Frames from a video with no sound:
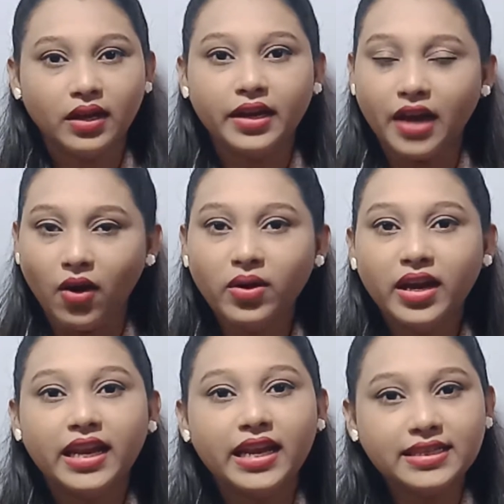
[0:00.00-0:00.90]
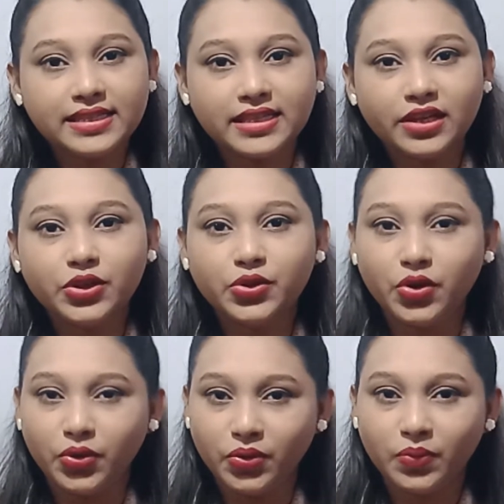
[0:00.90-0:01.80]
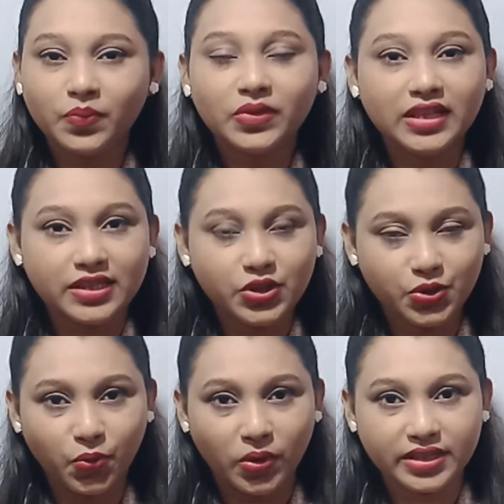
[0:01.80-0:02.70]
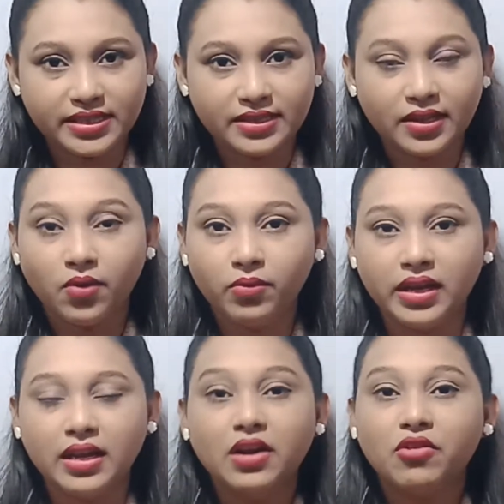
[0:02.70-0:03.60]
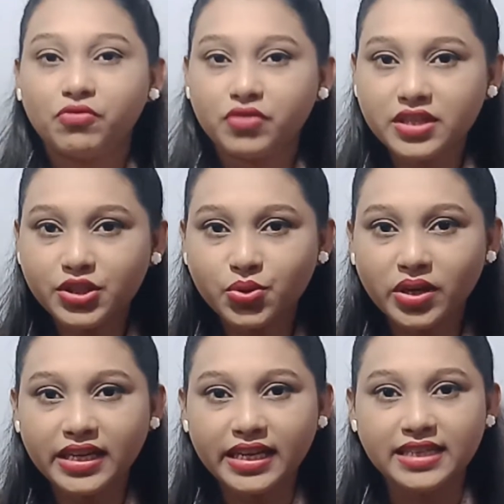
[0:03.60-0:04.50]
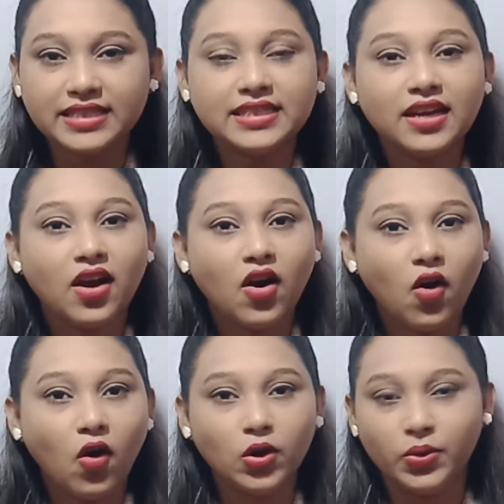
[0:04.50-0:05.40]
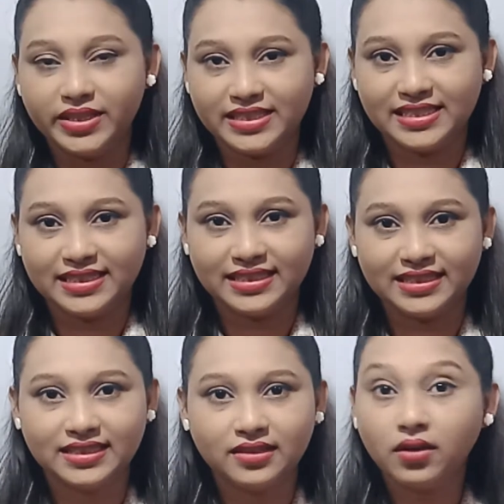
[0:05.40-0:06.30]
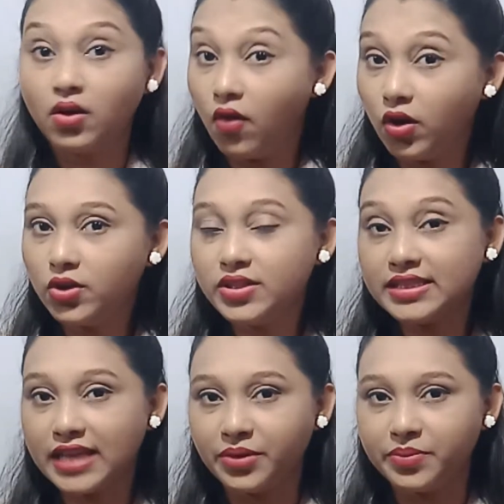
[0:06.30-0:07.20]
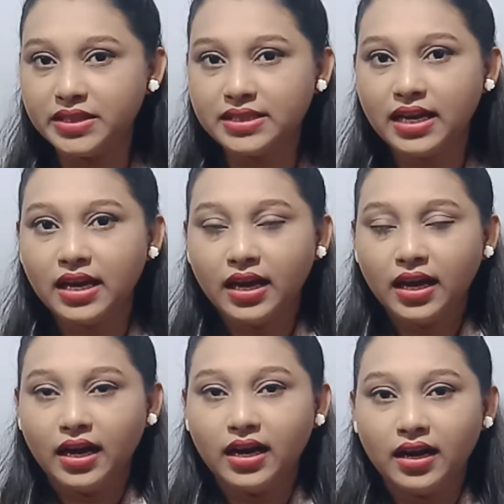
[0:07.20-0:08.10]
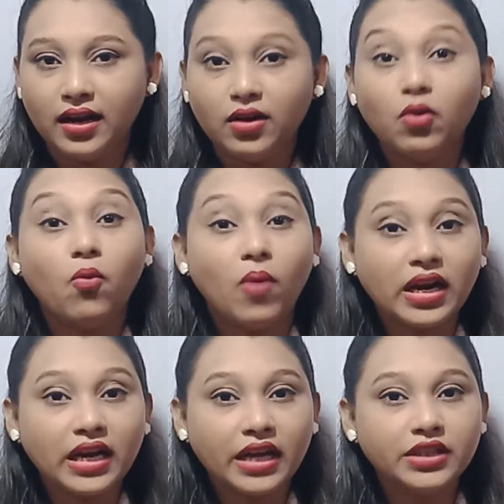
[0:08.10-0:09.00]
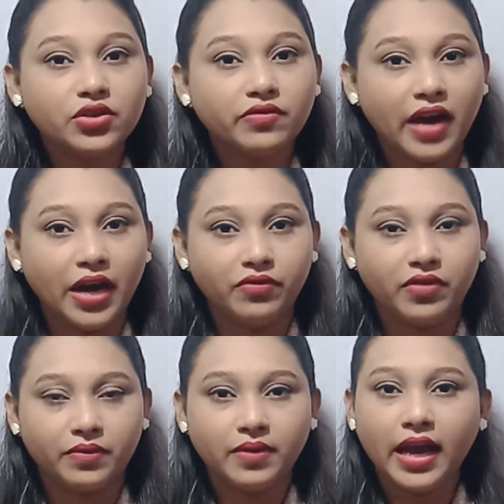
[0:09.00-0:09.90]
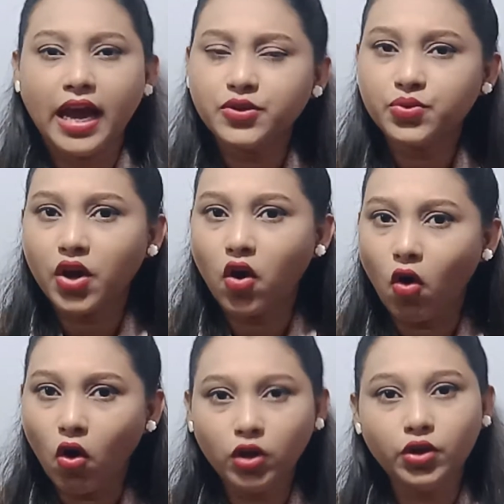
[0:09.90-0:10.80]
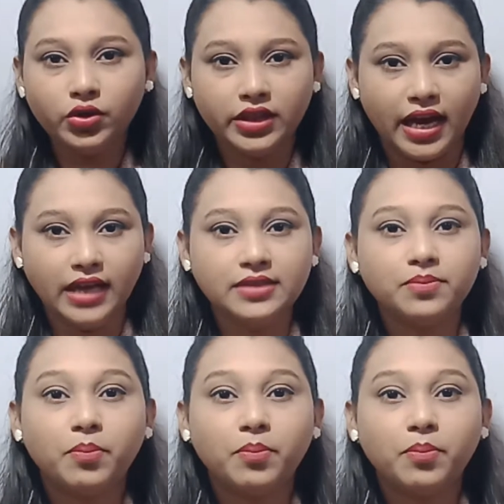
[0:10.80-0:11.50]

now let's start to know these two words. Well, first one is always. Always, that means one kind of adverb. As we all know that